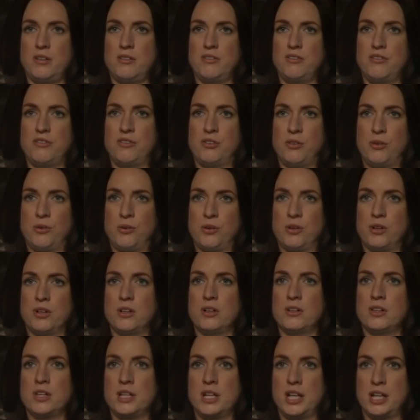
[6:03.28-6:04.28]
for
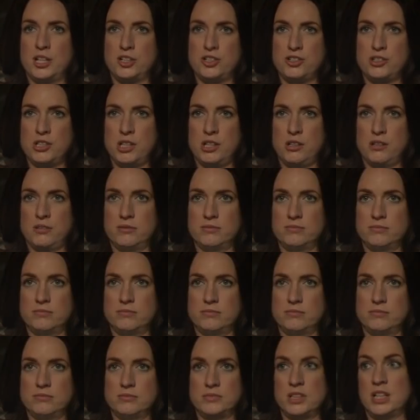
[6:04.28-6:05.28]
the next year.
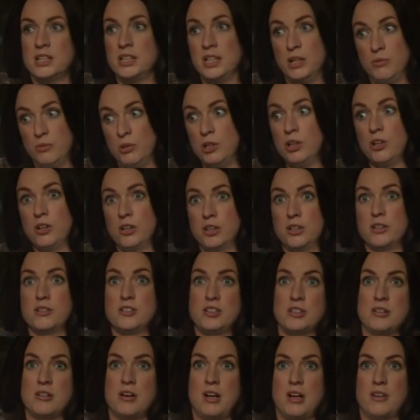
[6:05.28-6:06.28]
And then we look at it
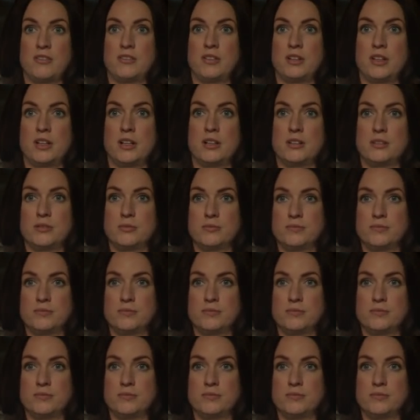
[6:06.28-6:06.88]
year after that. Yes,